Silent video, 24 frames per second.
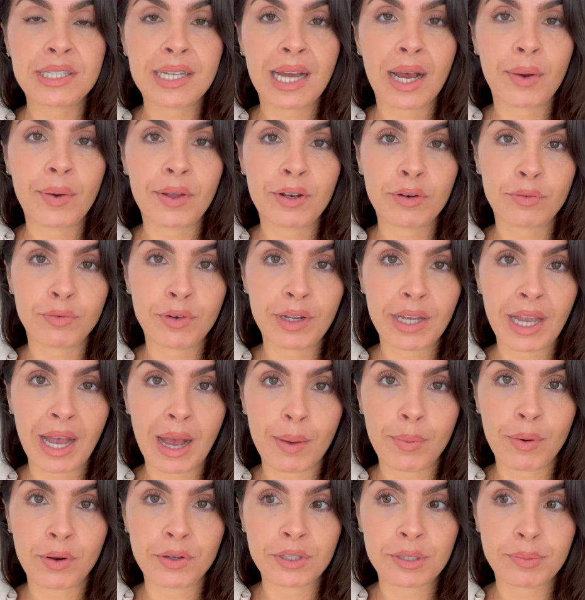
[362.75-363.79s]
now in a
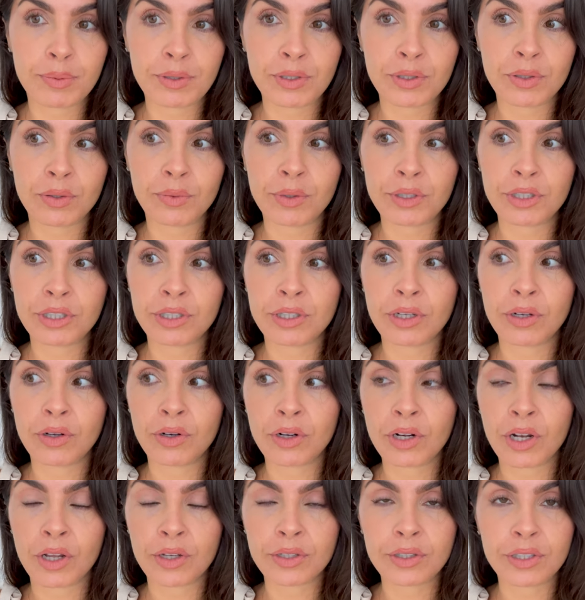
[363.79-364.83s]
rehab hospital, which is a
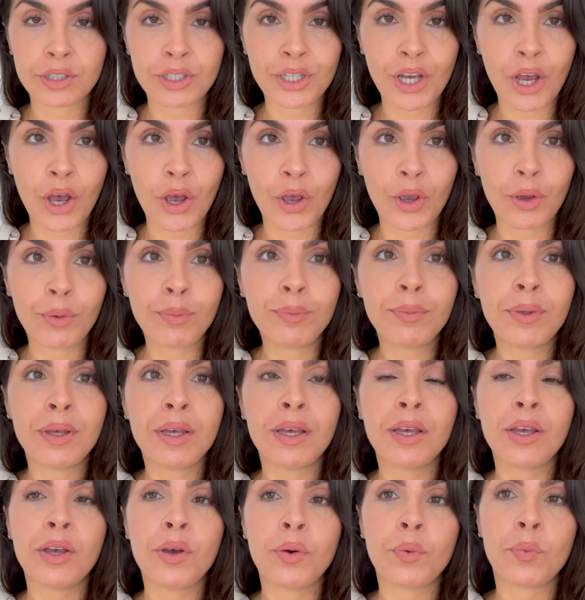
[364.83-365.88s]
lot closer to home,
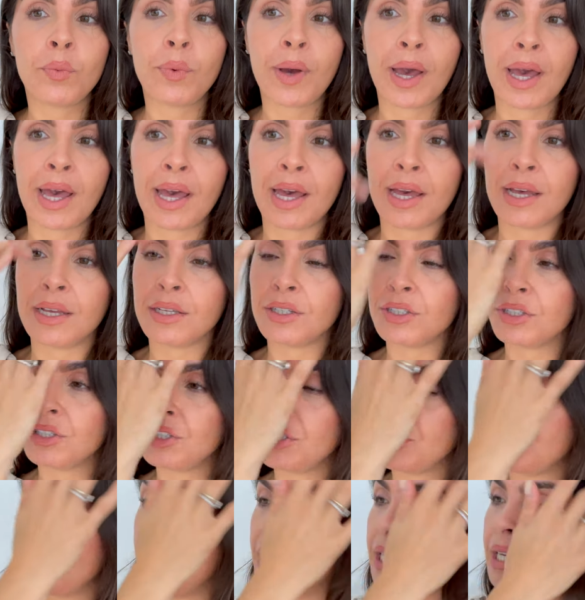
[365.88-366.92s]
where
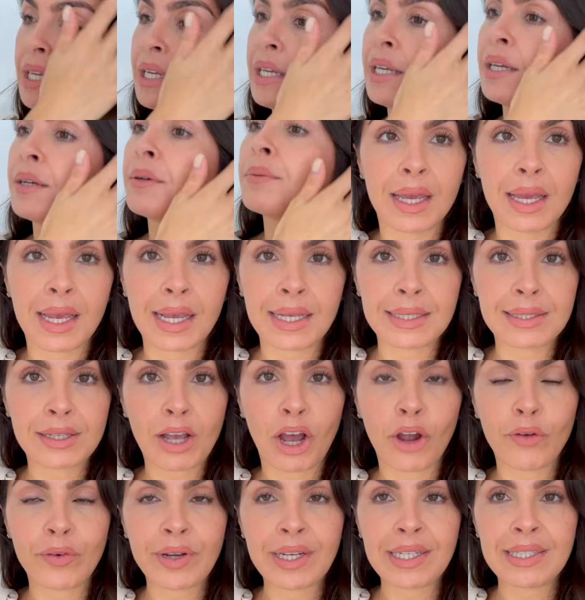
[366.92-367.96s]
she is
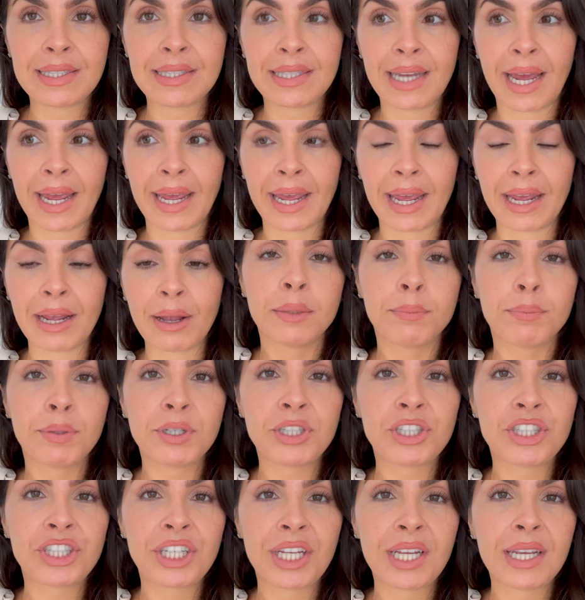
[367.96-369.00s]
currently staying,
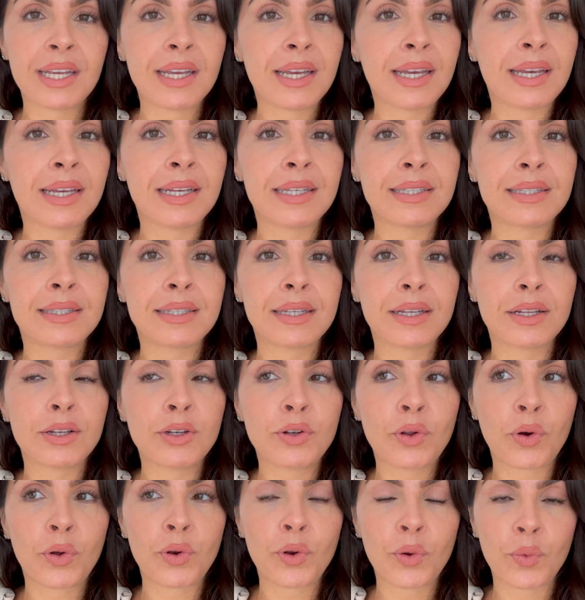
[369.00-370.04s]
but she is
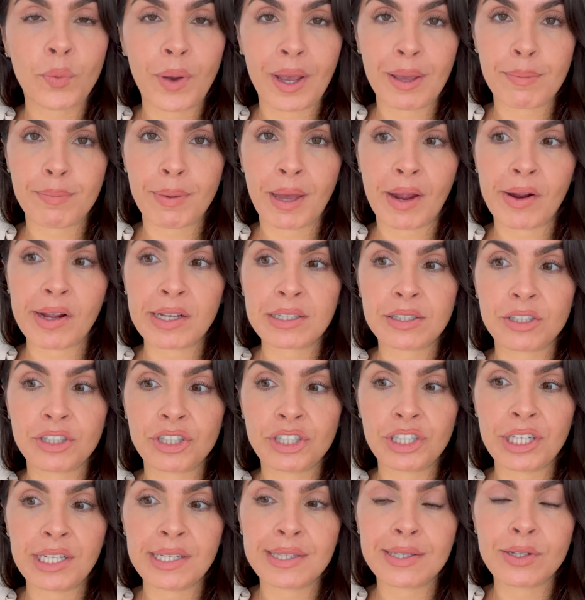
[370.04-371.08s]
non weight bearing, so
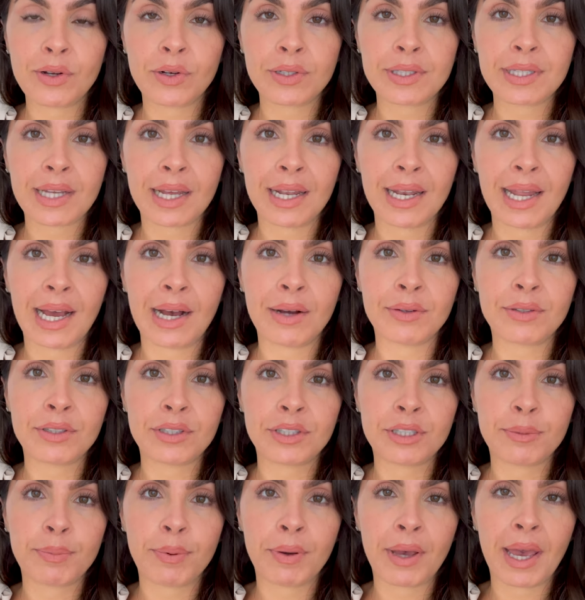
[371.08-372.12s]
she's not allowed
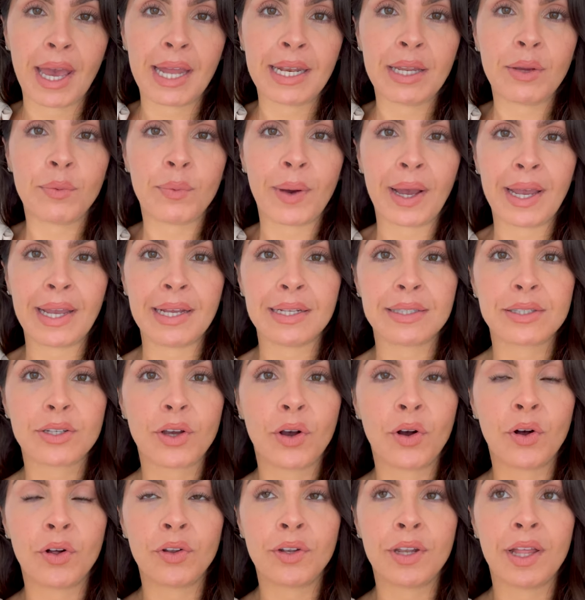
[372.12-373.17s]
to put any weight
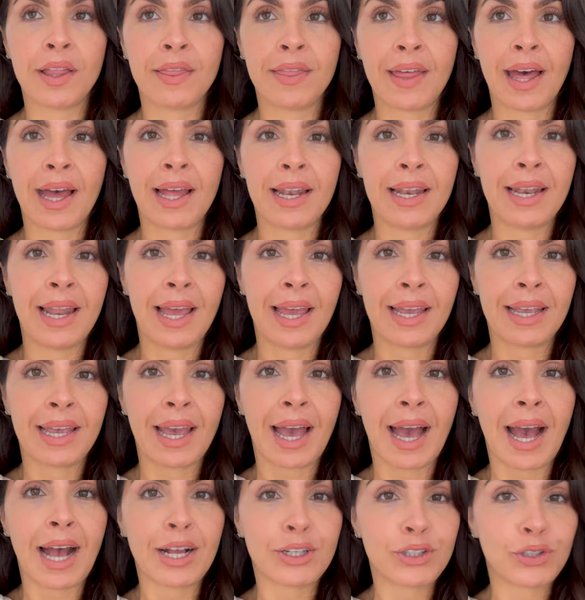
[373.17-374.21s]
on that
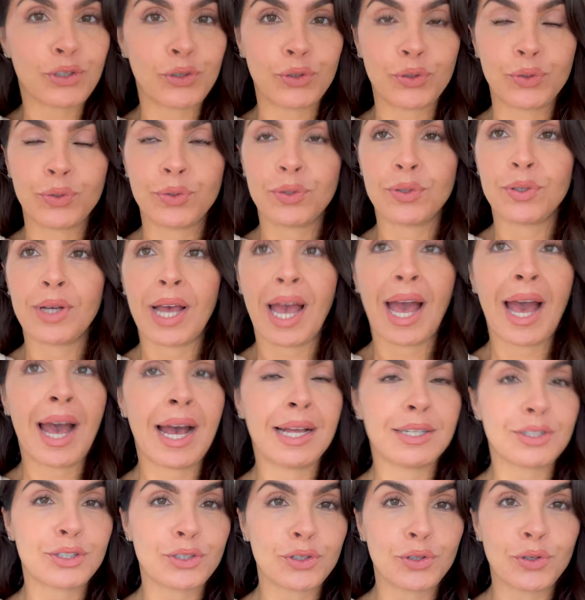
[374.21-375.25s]
leg at all.
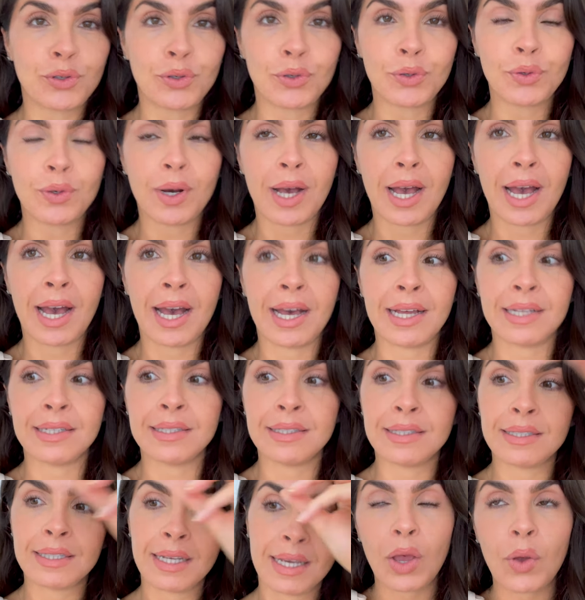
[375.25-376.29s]
At all.
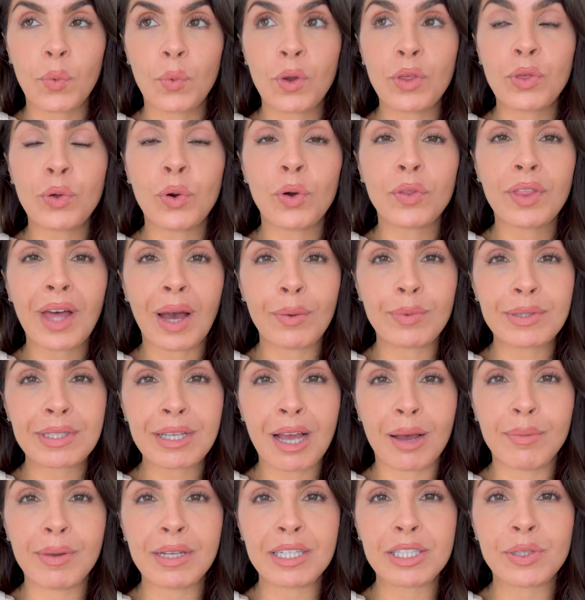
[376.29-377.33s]
And we thought that was
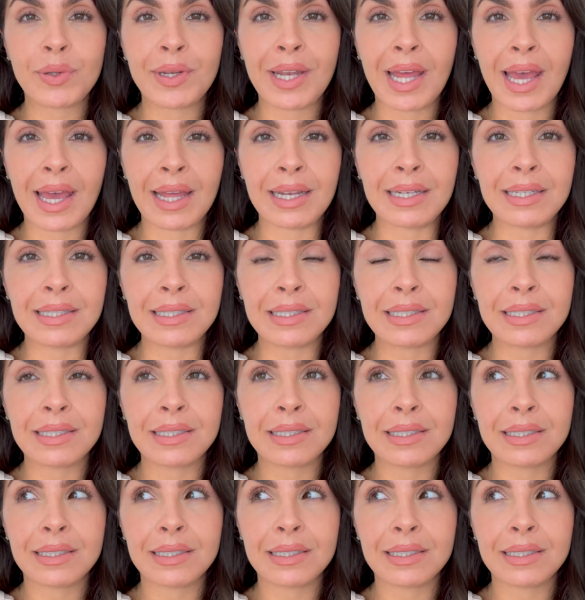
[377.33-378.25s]
coming to an end